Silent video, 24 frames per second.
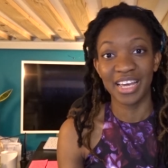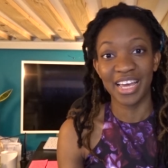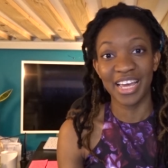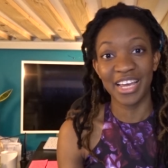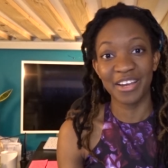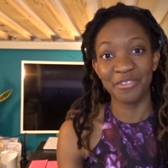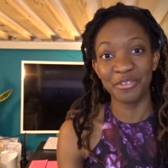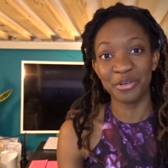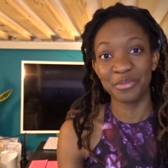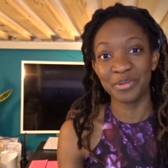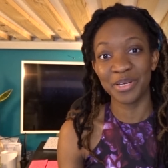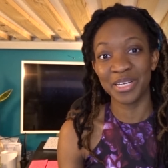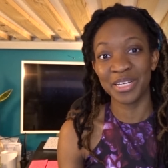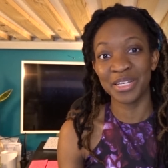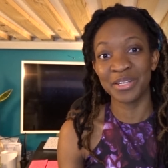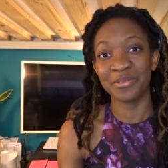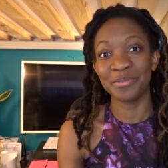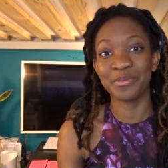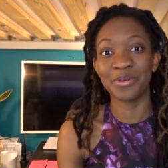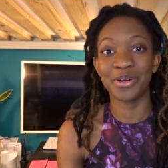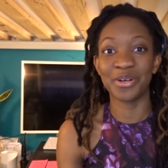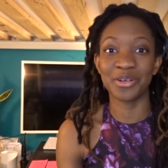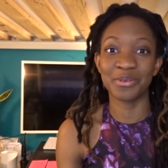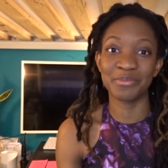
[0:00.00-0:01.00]
Hey everybody,
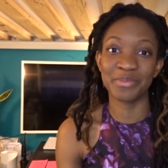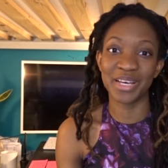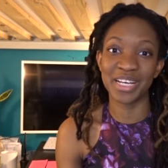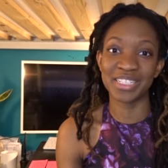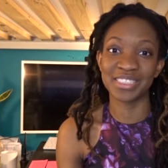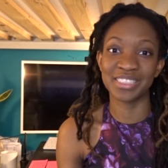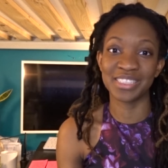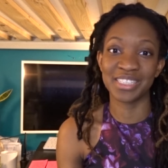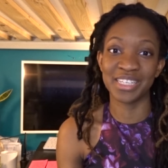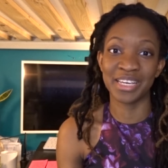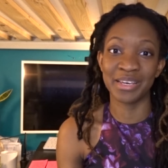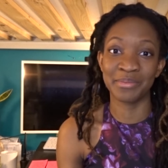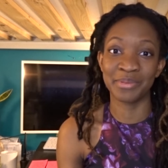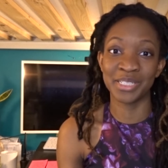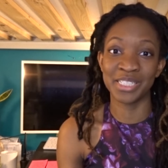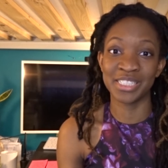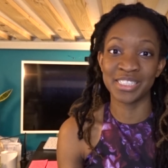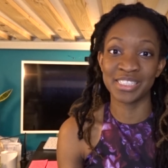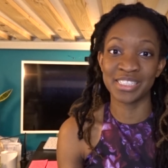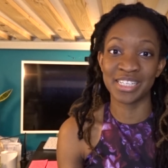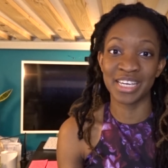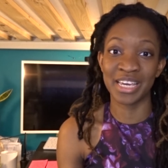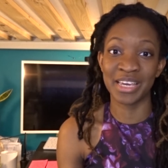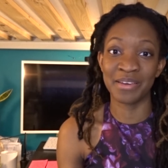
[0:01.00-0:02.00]
welcome back to The Ebony
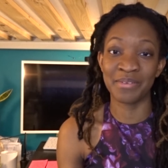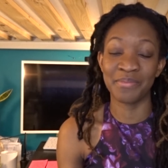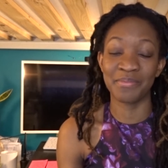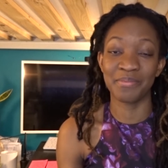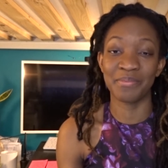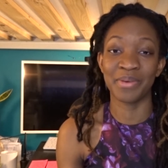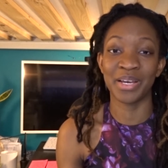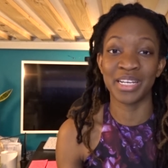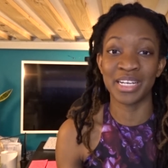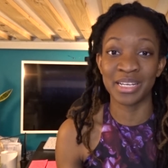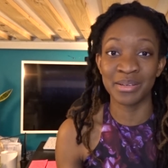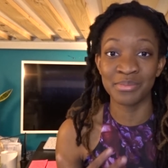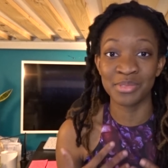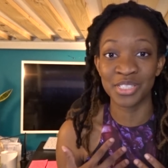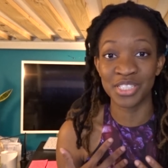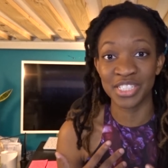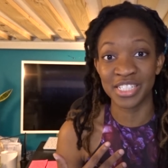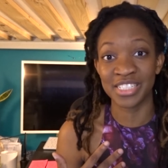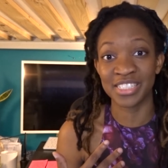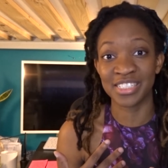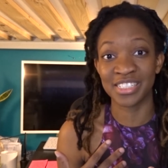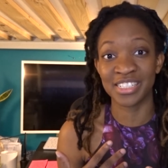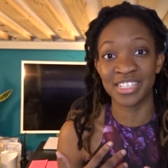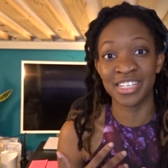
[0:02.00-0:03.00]
Escape. My name's
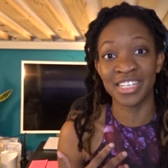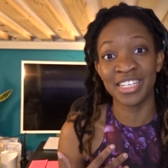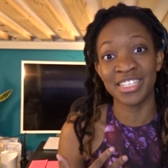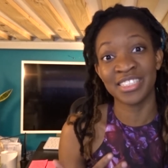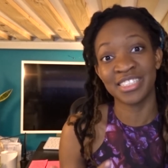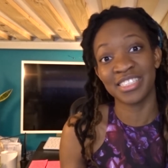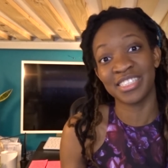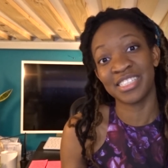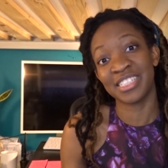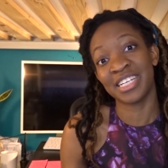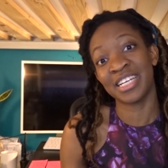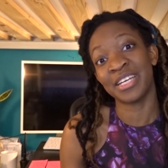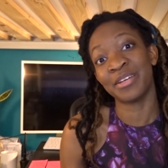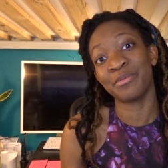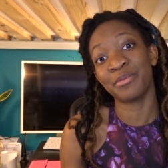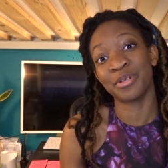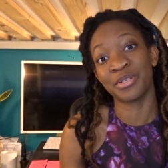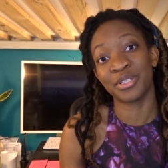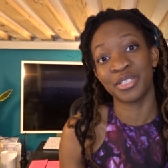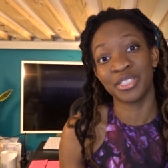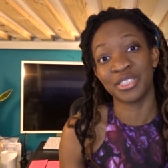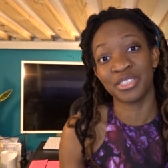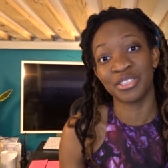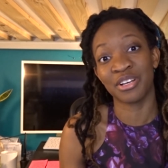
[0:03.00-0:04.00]
Jessica, and today we're
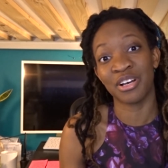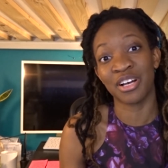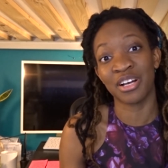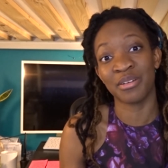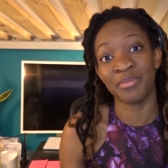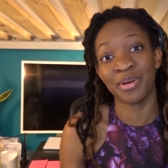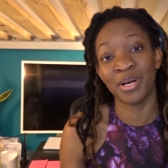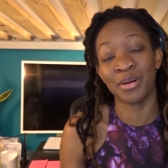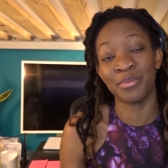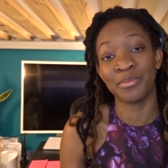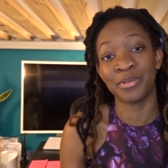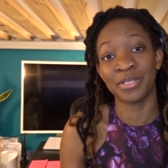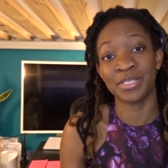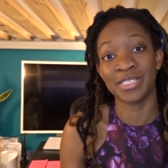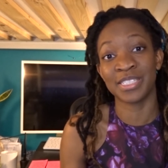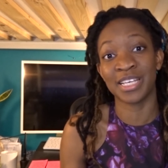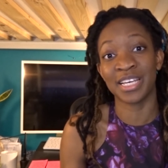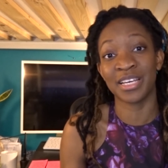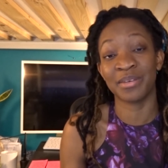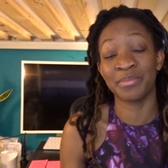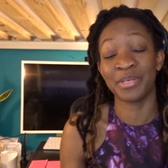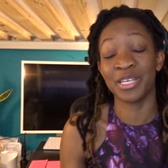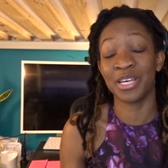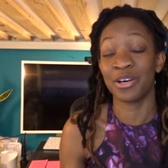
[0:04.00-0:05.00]
going to talk about books
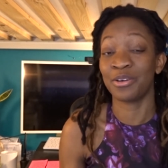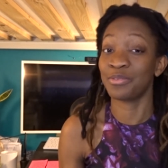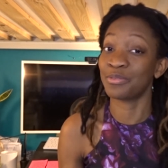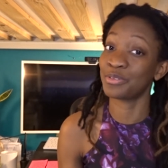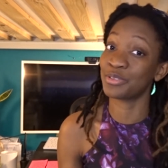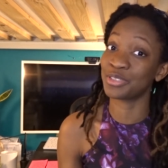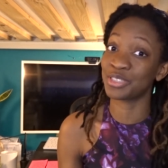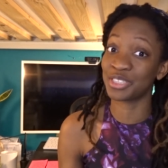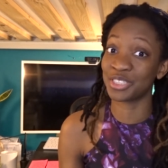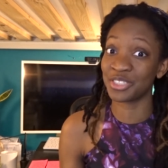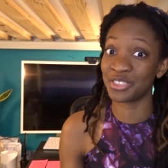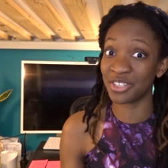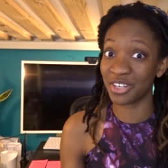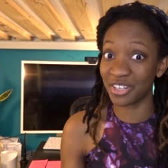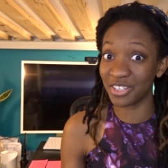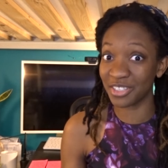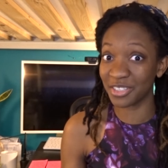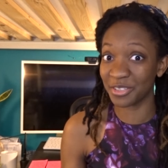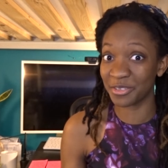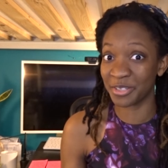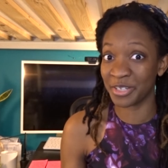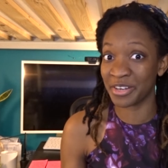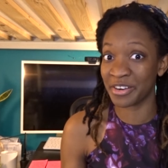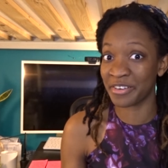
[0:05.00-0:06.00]
that could be helpful to your
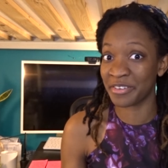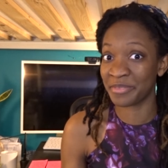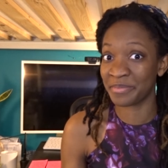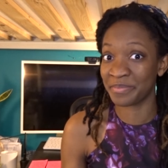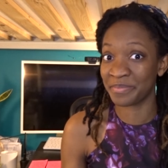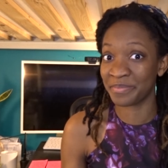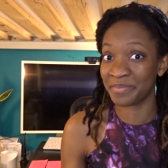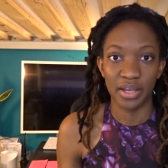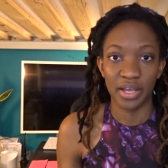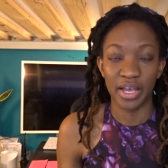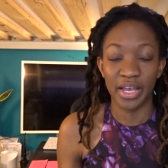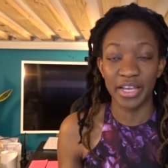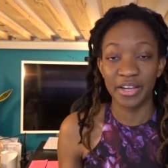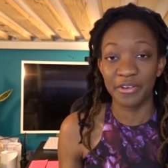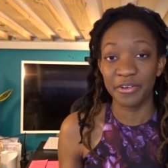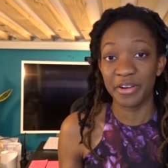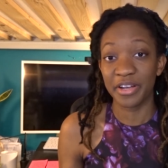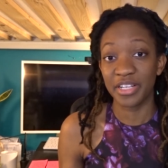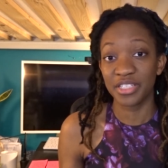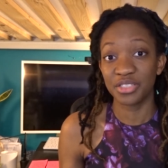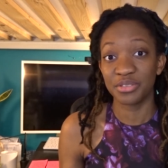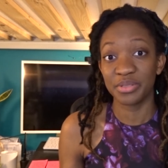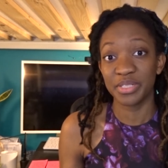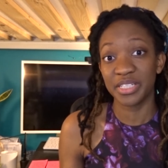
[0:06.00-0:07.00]
art career. I
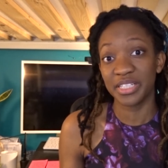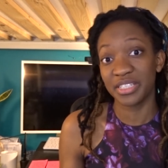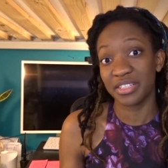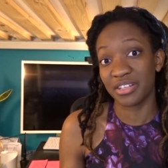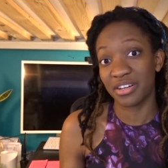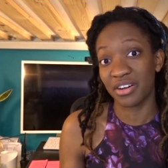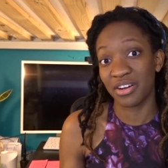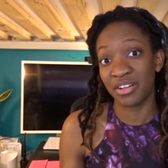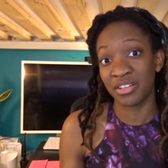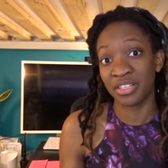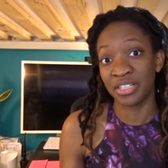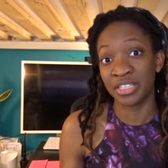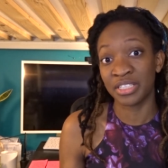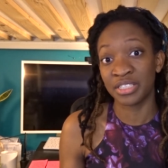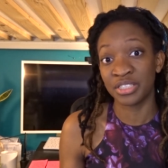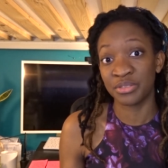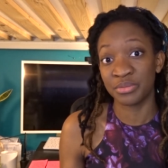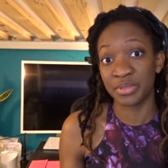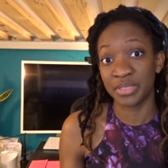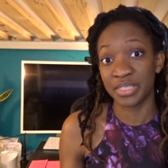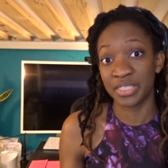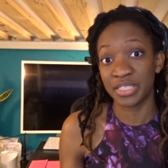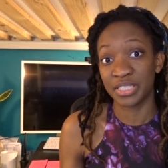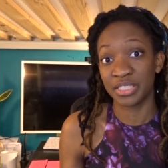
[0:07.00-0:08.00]
graduated
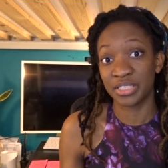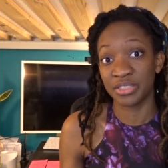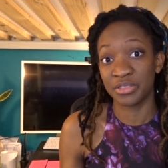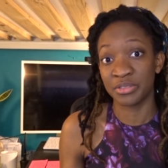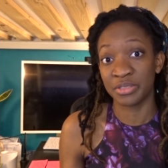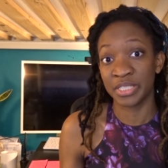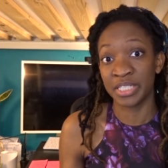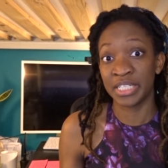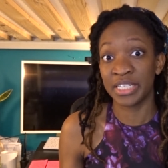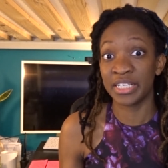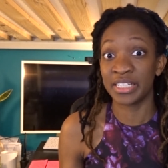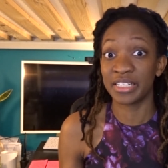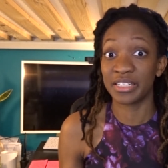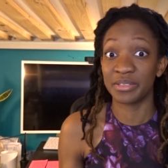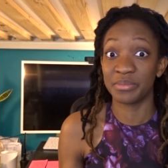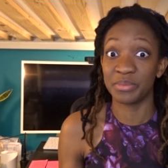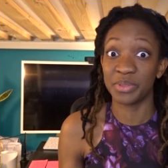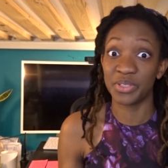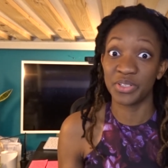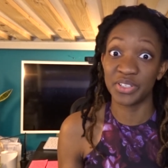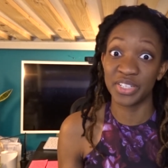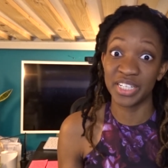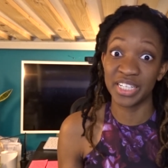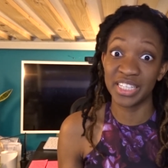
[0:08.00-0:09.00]
college with a degree in
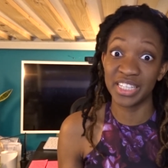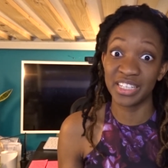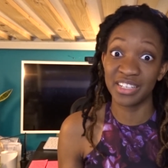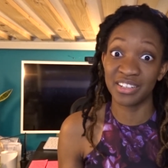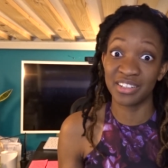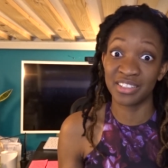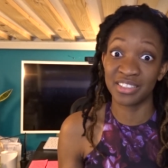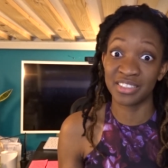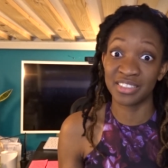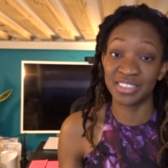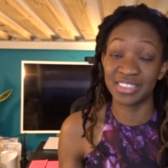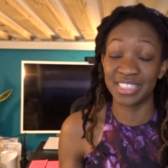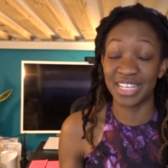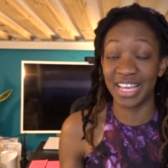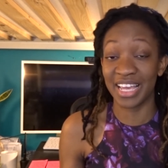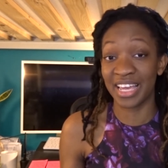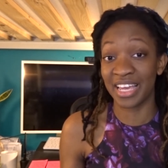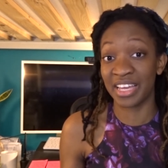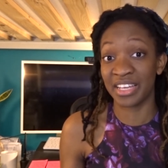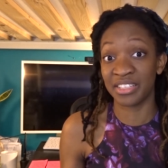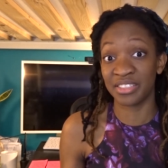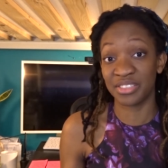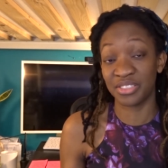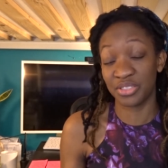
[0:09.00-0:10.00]
computing in the arts
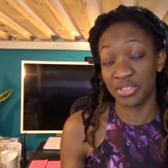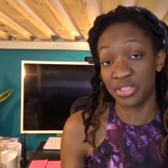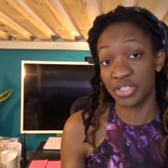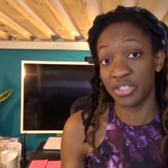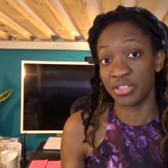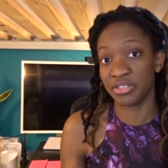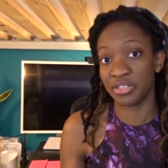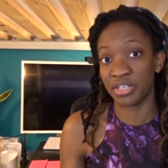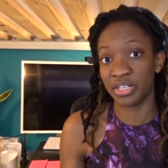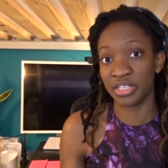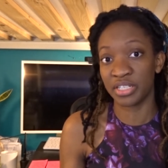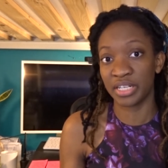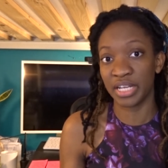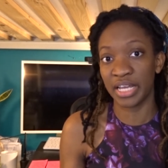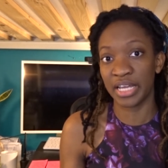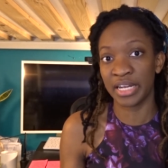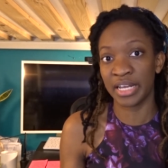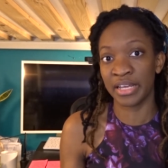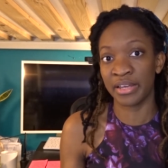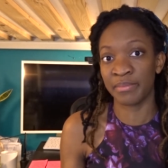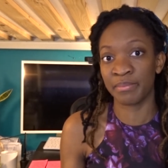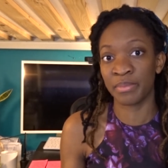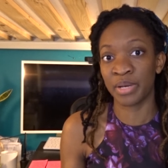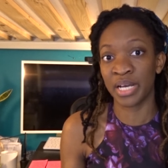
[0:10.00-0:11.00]
and studio art, and
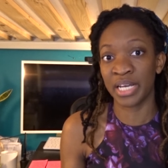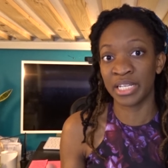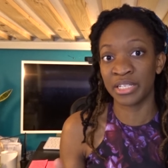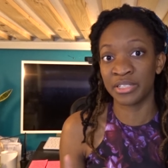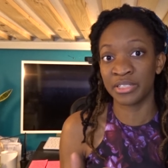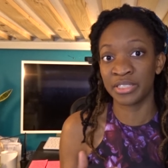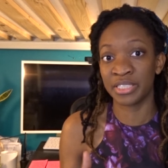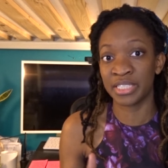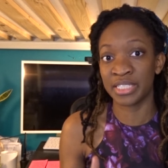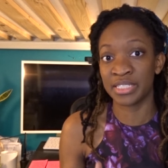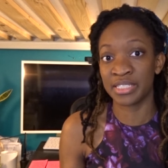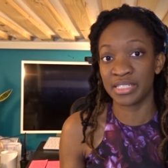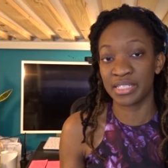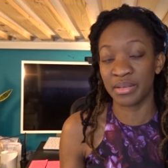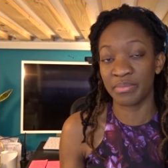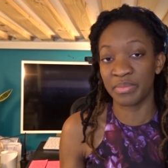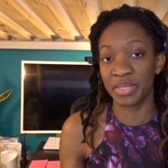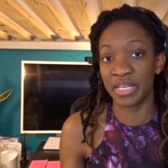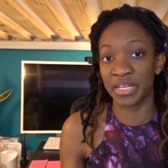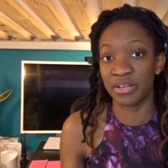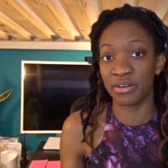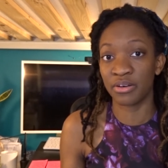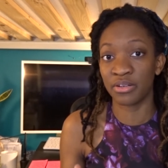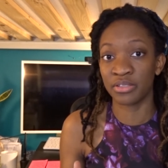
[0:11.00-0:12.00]
I minored in
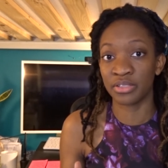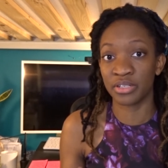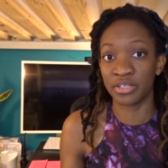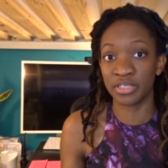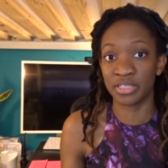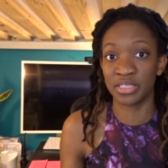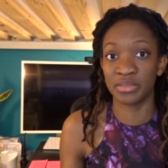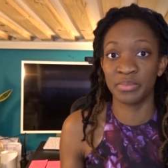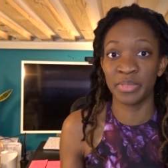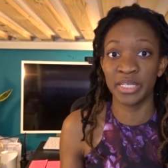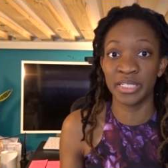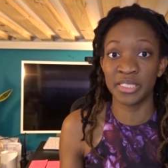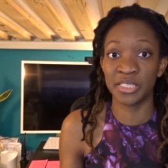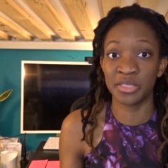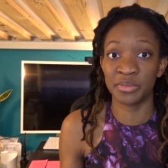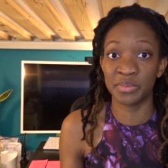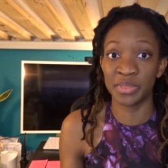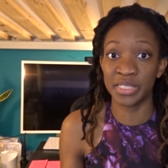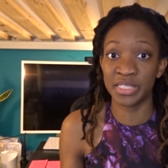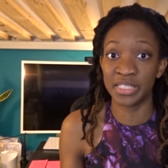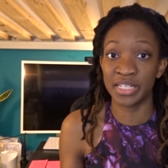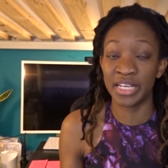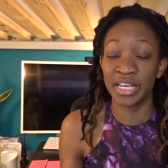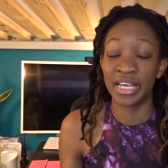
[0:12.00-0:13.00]
something called arts
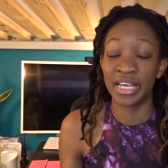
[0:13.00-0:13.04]
management.